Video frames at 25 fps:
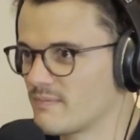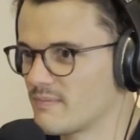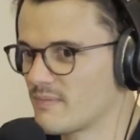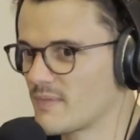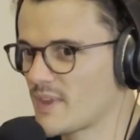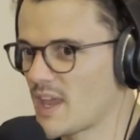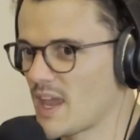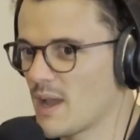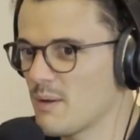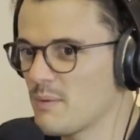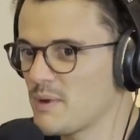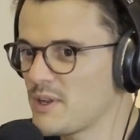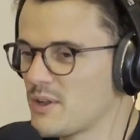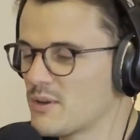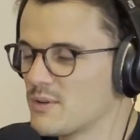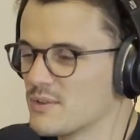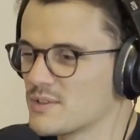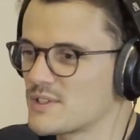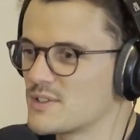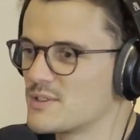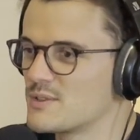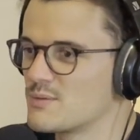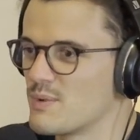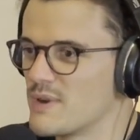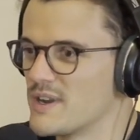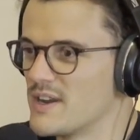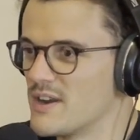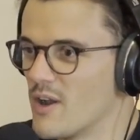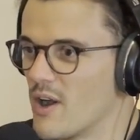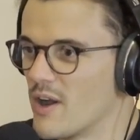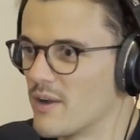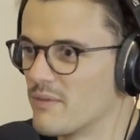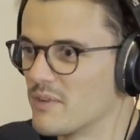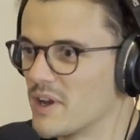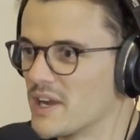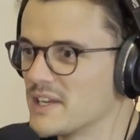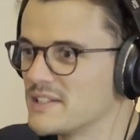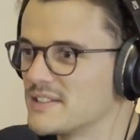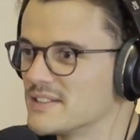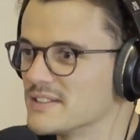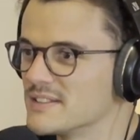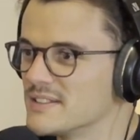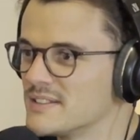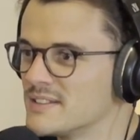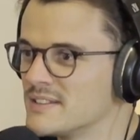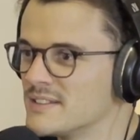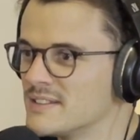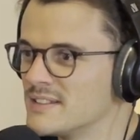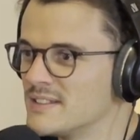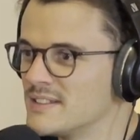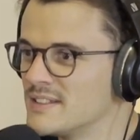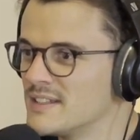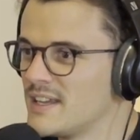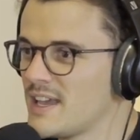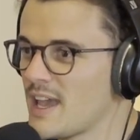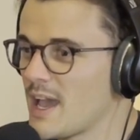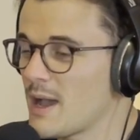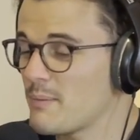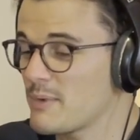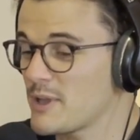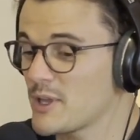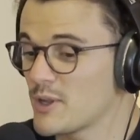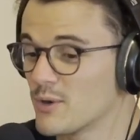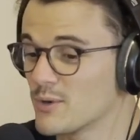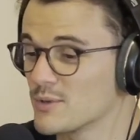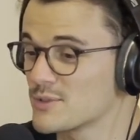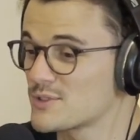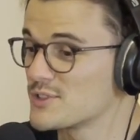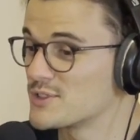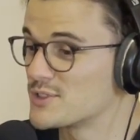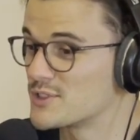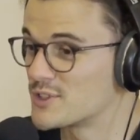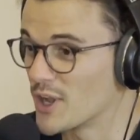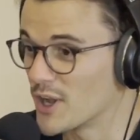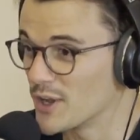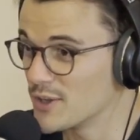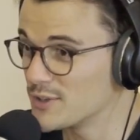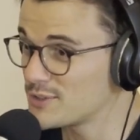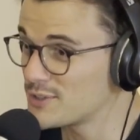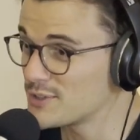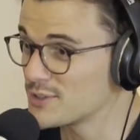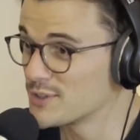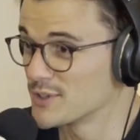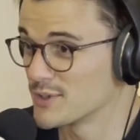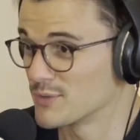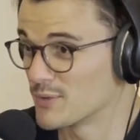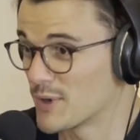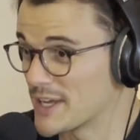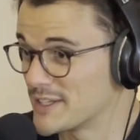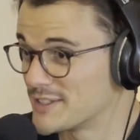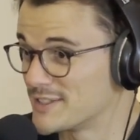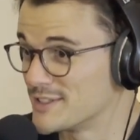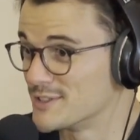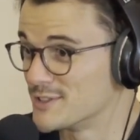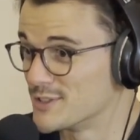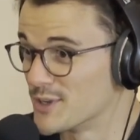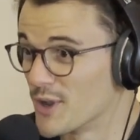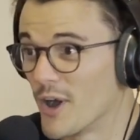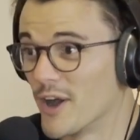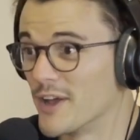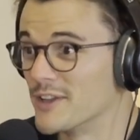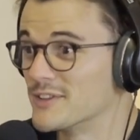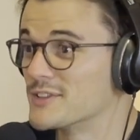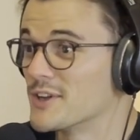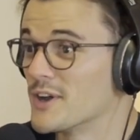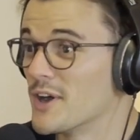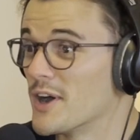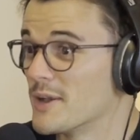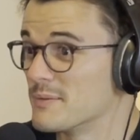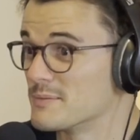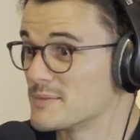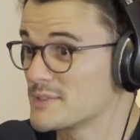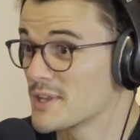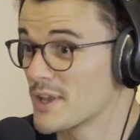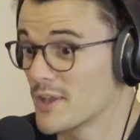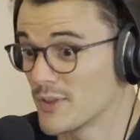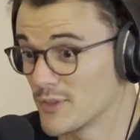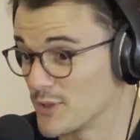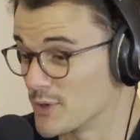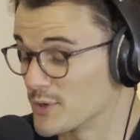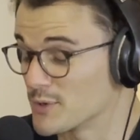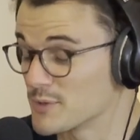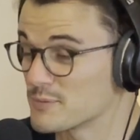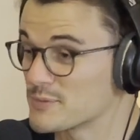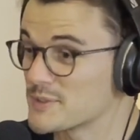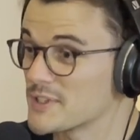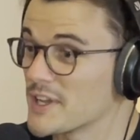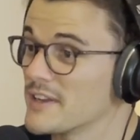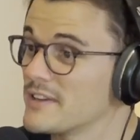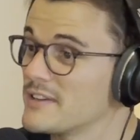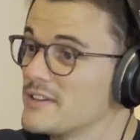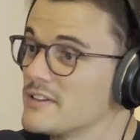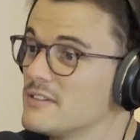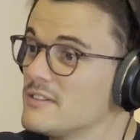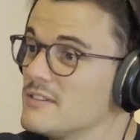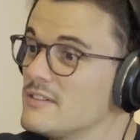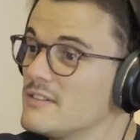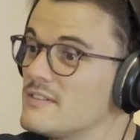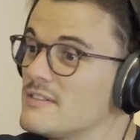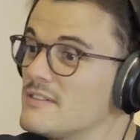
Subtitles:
How many horses win 9 races? How many horses go to the races 9 times? The Autumn Sun didn't.